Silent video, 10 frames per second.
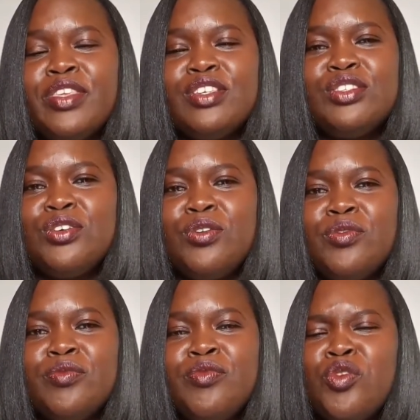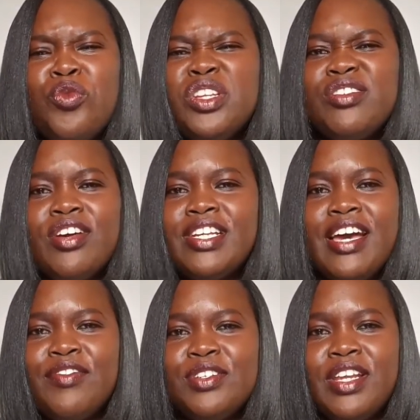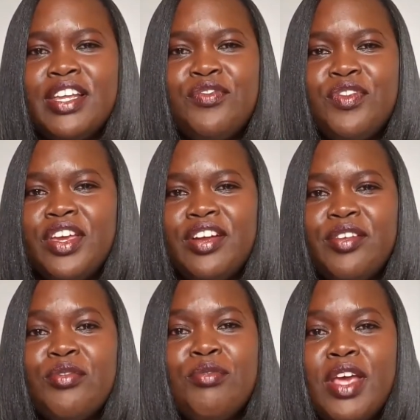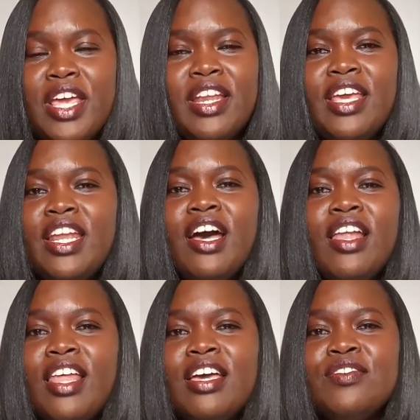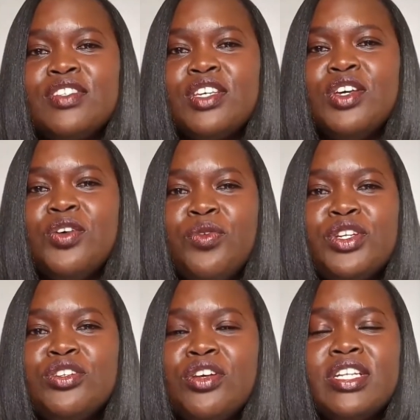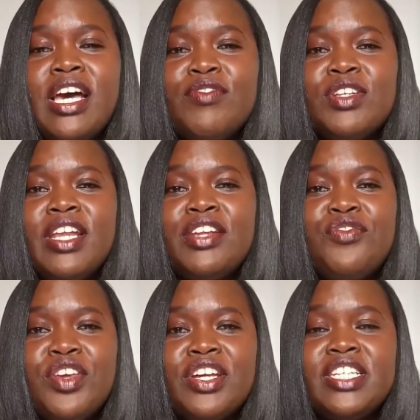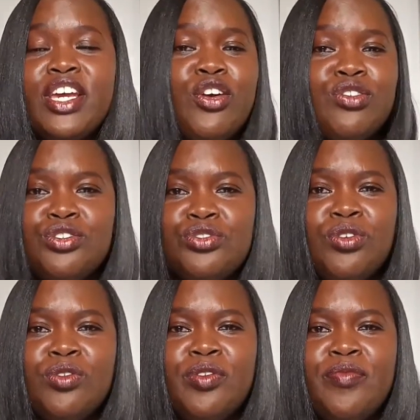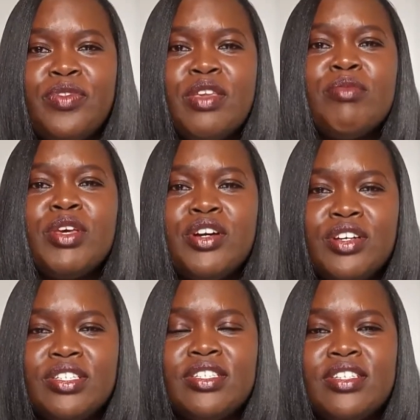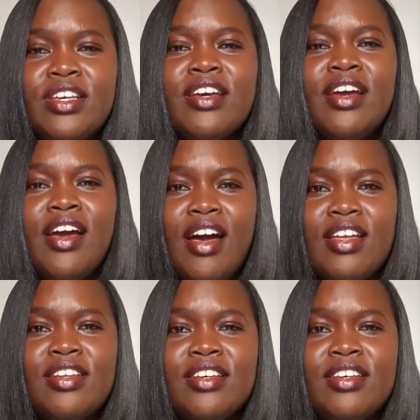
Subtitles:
So we do not have to let fear reign in our lives. We do not have to let fear take control because God